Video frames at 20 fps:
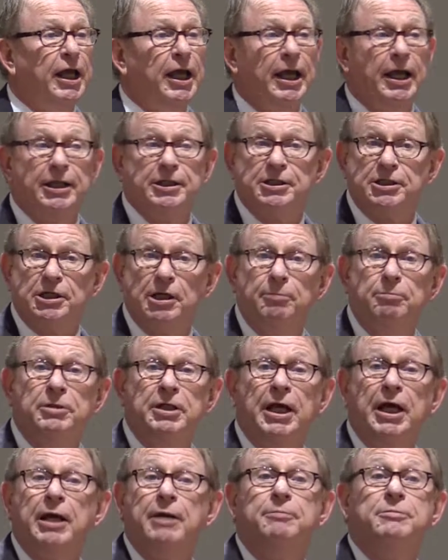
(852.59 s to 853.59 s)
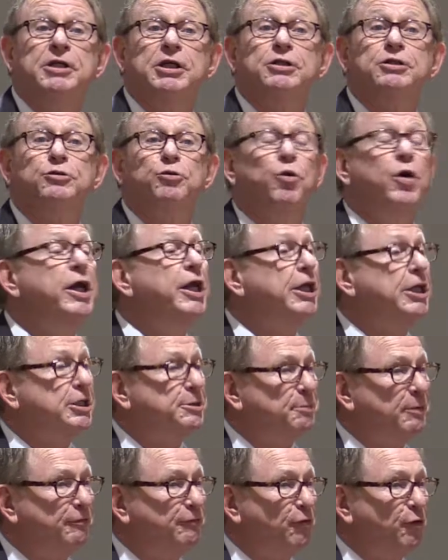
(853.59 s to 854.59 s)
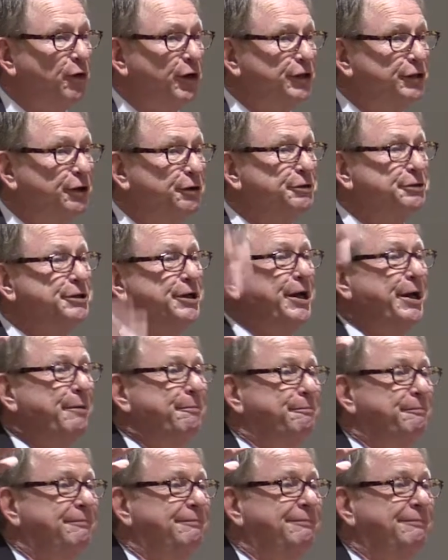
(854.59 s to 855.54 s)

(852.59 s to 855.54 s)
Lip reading: And sometimes it's weeks before it turns up.